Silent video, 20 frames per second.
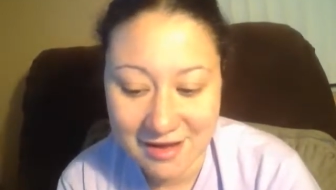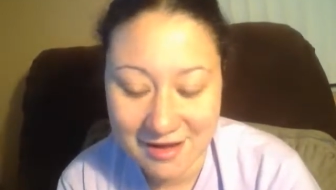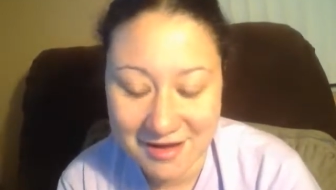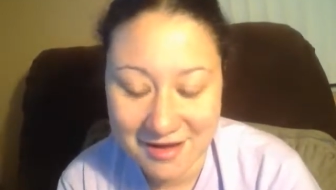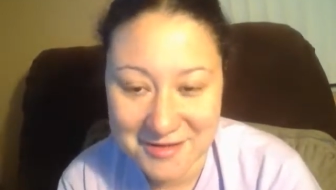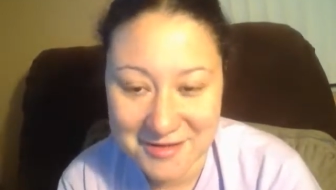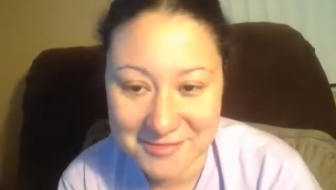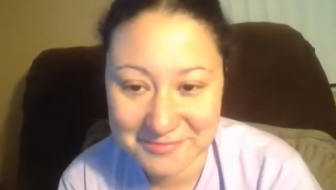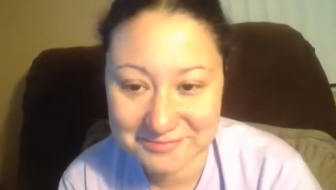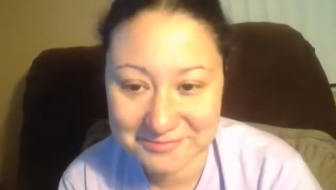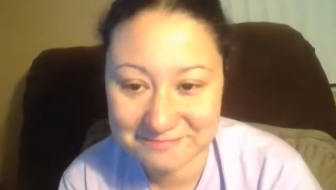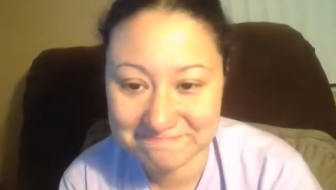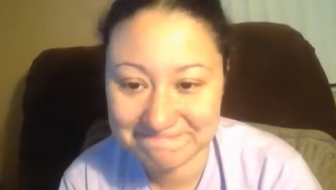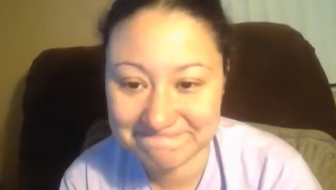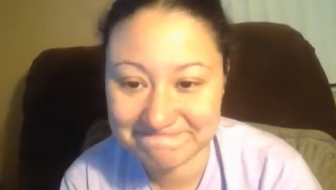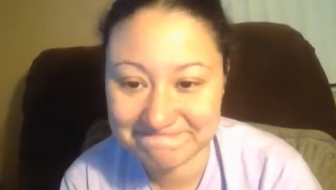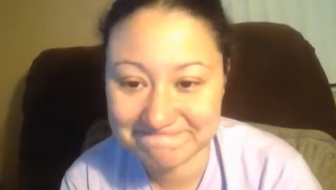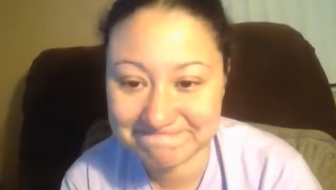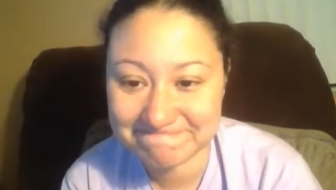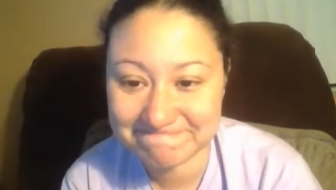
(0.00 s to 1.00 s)

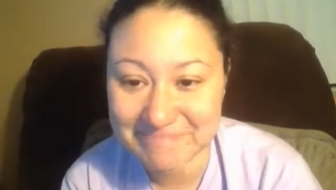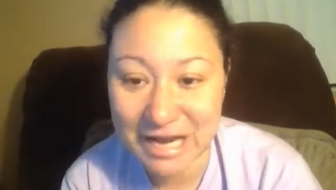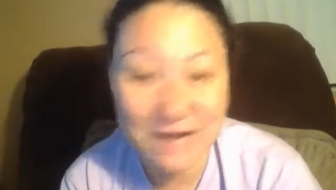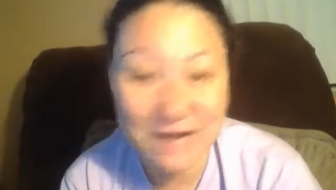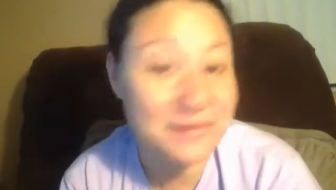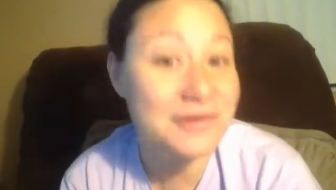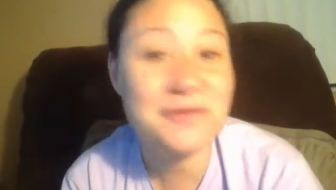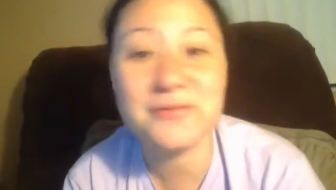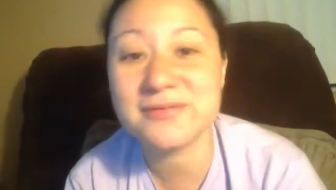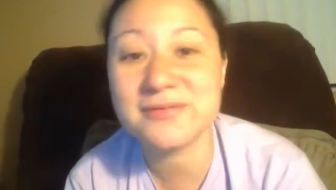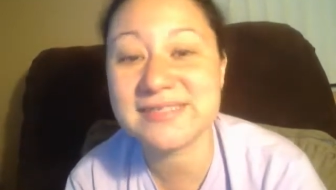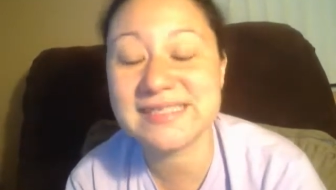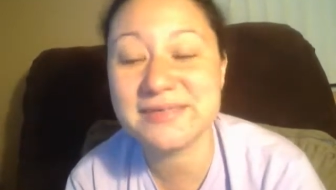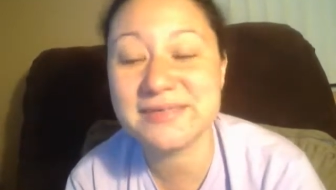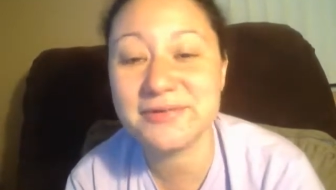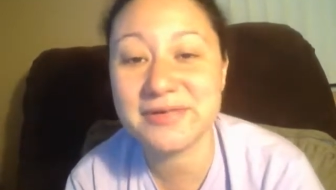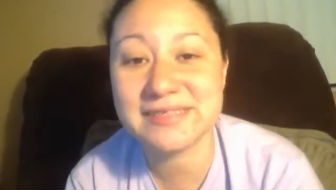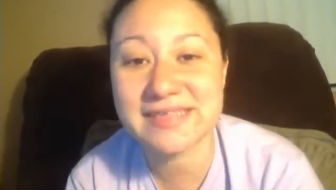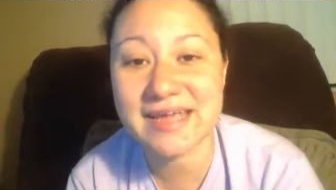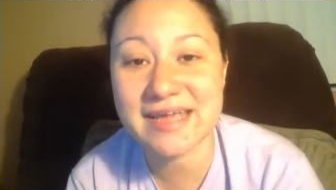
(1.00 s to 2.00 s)
Um, I don't know. We'll
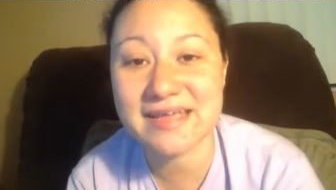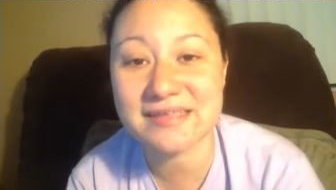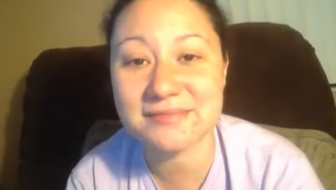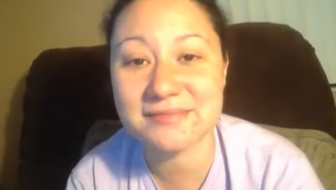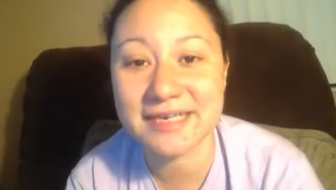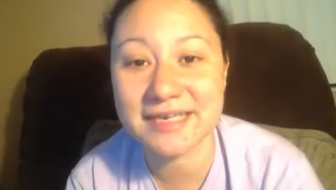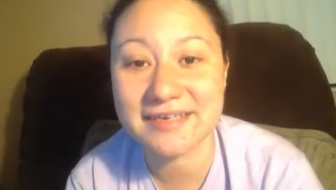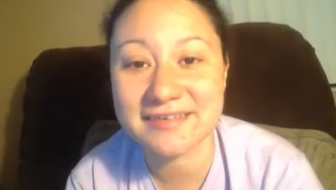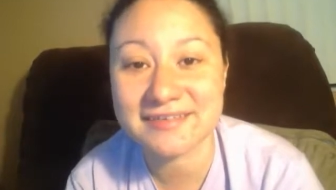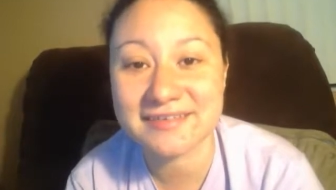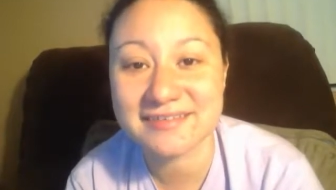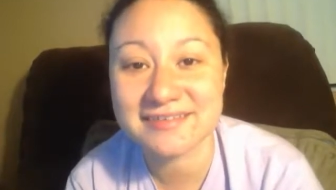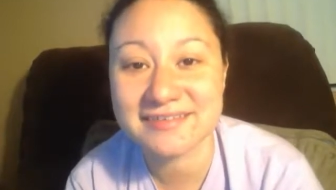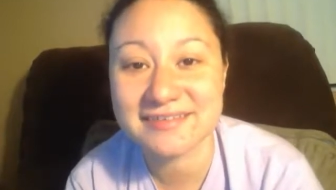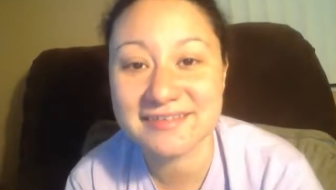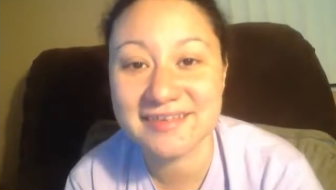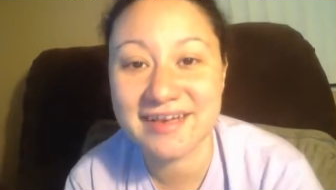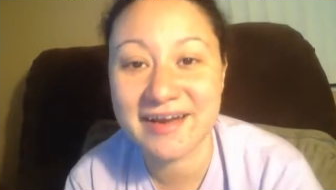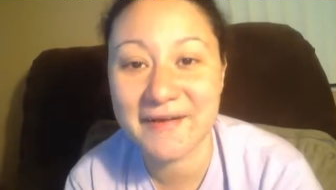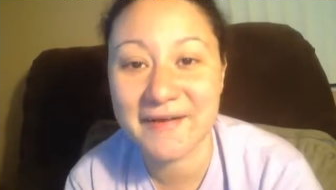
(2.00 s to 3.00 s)
see where it takes me,
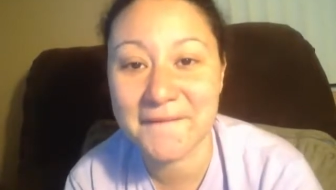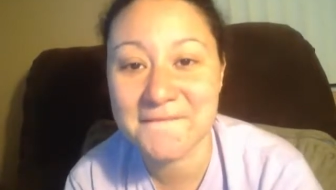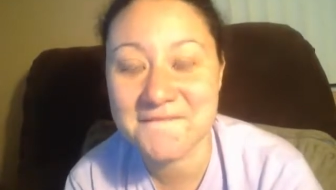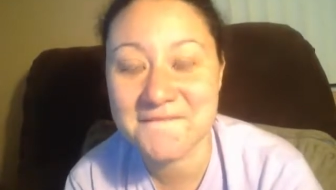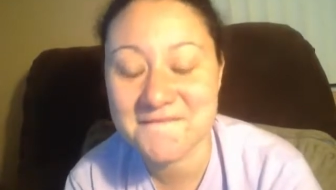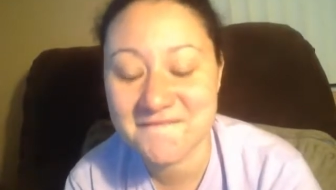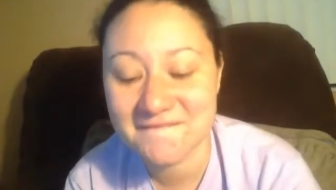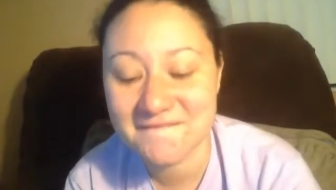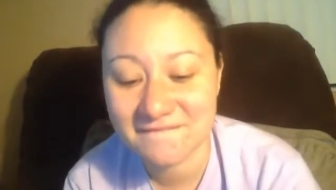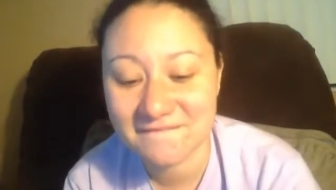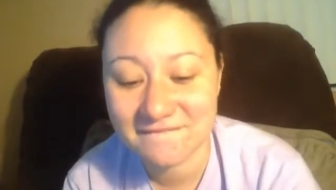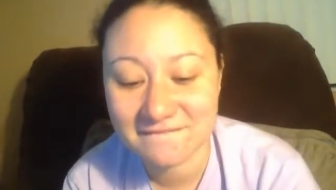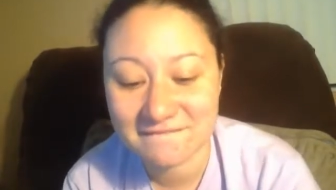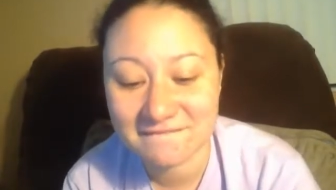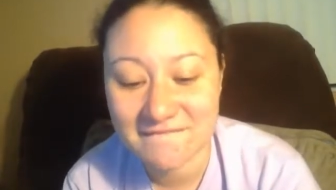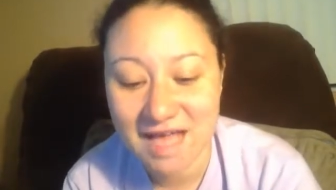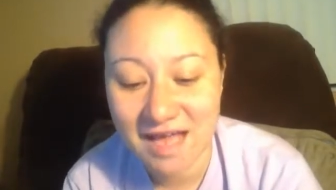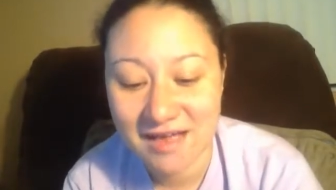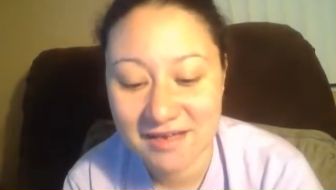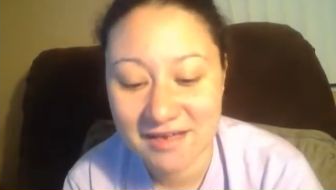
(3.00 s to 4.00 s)
you know?
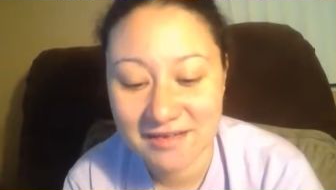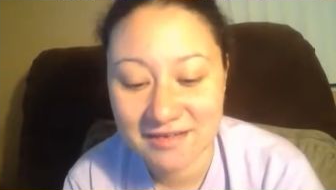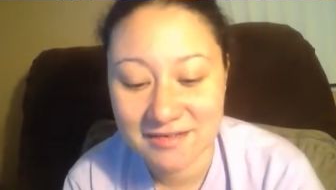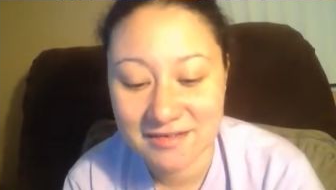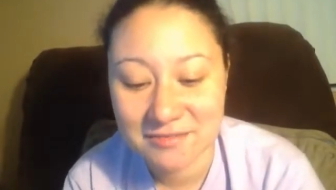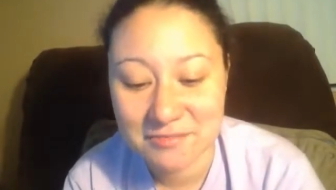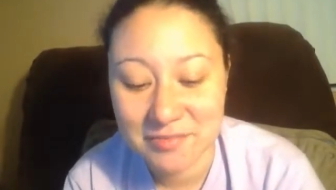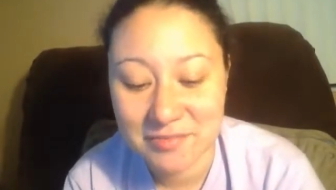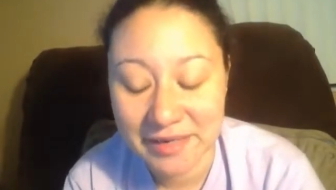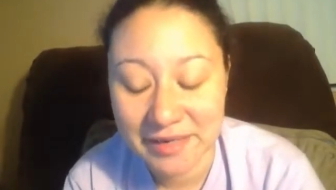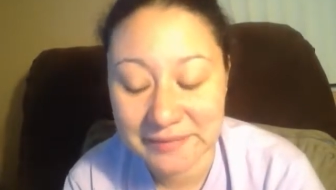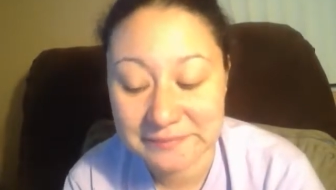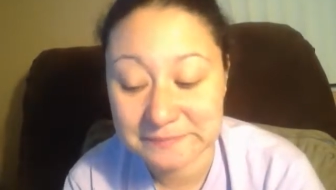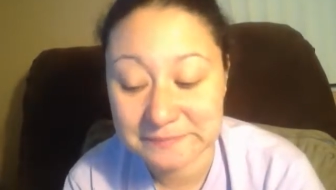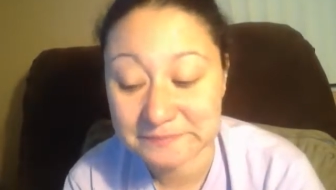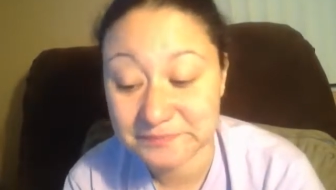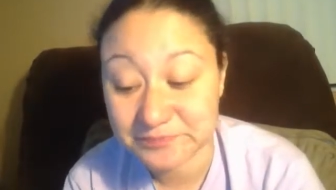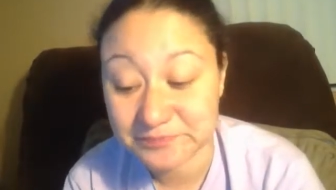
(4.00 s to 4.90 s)
But